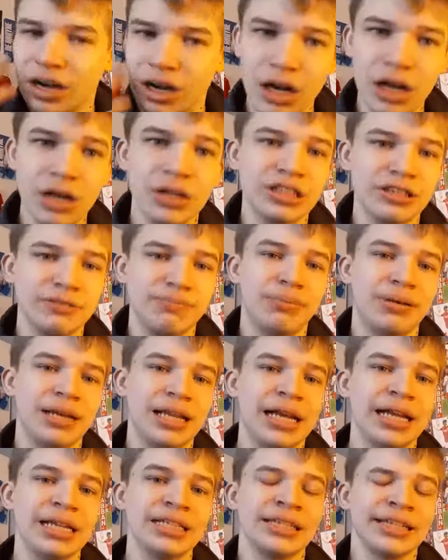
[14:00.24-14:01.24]
loads of
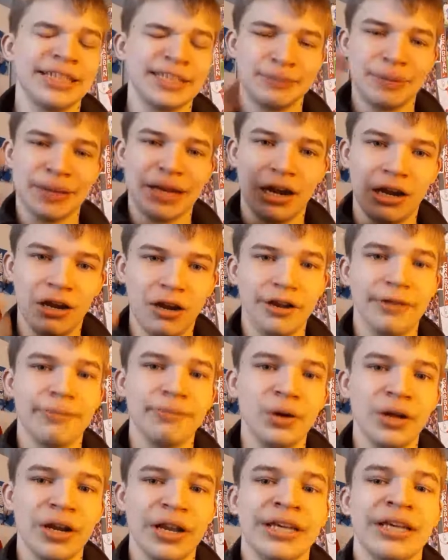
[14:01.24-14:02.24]
players, spent a lot of
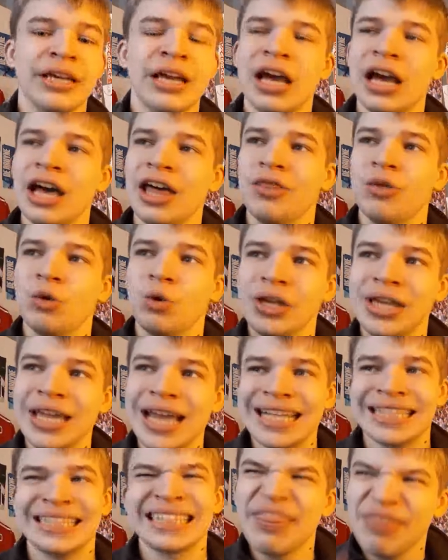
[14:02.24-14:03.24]
money, and thought,
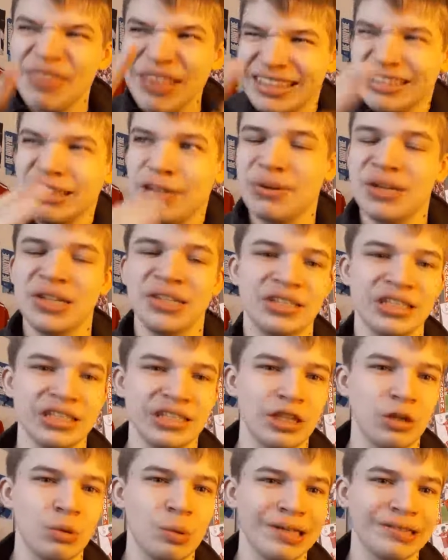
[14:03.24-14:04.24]
yes, this could be the
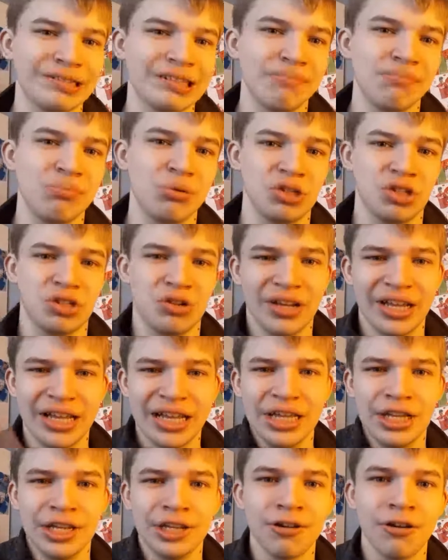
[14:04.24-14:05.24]
season that West Ham push them and
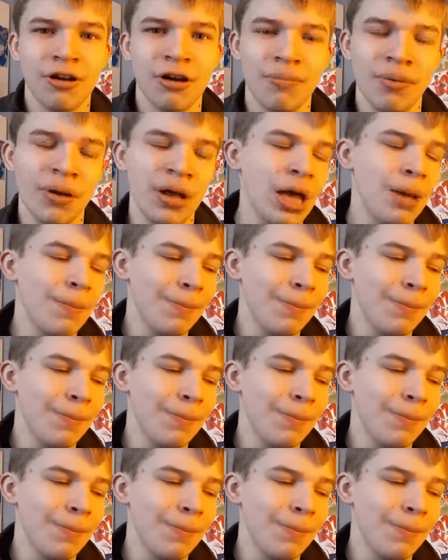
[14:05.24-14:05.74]
get Europe.